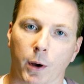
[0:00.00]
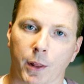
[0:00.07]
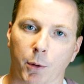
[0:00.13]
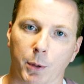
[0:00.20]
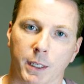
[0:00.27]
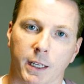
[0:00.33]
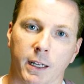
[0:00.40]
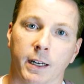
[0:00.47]
one that
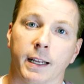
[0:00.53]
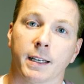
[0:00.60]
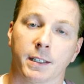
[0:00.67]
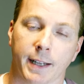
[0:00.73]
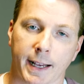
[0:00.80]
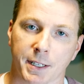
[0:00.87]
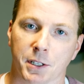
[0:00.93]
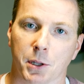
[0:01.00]
we did in
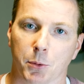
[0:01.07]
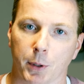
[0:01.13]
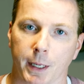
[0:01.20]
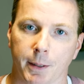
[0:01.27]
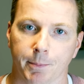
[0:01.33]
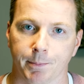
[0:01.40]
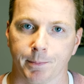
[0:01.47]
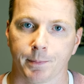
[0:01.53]
test
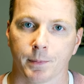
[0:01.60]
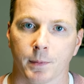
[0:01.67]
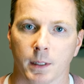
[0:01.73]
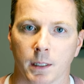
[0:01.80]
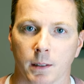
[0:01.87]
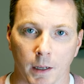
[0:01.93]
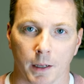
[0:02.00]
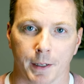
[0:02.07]
three.
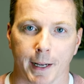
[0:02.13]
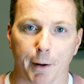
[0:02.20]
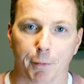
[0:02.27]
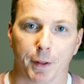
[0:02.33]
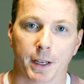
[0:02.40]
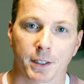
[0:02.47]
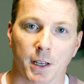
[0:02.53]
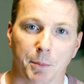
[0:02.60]
Now
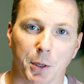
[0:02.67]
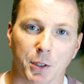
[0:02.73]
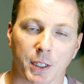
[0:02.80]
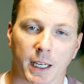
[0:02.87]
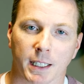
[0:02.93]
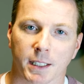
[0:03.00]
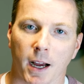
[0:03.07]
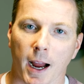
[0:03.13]
for this, I'm
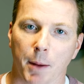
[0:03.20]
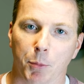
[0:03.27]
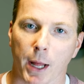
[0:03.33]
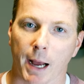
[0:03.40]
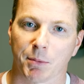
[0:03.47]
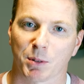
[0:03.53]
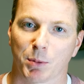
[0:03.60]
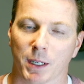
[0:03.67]
using a time
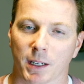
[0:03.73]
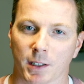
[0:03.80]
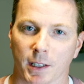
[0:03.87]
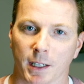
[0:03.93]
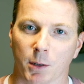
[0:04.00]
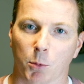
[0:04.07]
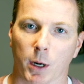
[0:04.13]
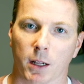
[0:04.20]
lapse because I
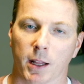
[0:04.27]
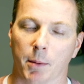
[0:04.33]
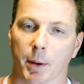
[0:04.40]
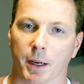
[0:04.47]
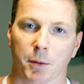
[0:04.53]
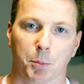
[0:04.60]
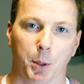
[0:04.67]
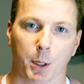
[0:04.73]
didn't wanna let
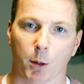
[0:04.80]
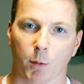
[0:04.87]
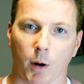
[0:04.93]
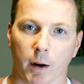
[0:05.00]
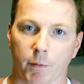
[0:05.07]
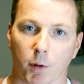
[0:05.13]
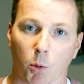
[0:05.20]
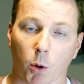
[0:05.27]
my computer
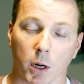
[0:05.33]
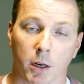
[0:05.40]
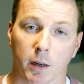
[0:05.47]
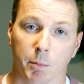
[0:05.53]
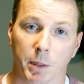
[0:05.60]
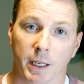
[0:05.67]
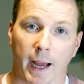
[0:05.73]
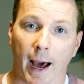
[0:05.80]
run for what
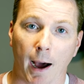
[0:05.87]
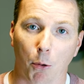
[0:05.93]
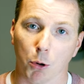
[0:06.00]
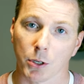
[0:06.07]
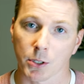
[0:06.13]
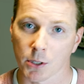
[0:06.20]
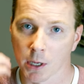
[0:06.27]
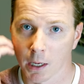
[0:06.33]
could be
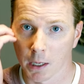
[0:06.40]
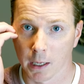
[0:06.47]
hours.